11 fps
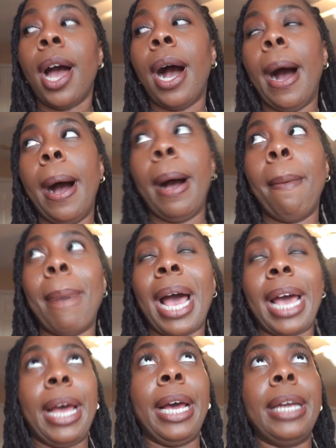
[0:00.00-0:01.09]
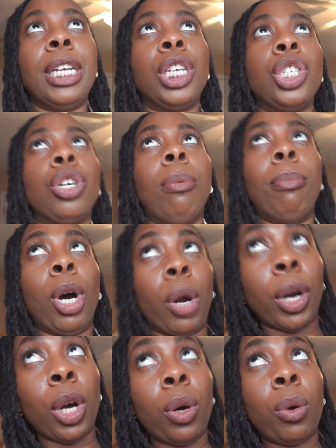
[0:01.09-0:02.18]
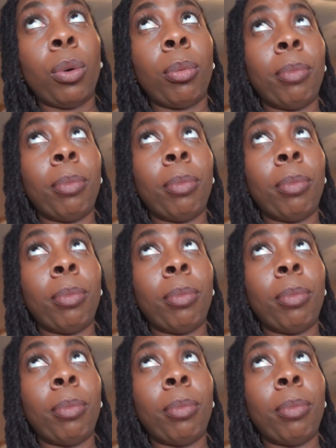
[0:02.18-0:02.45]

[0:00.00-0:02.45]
And tomorrow,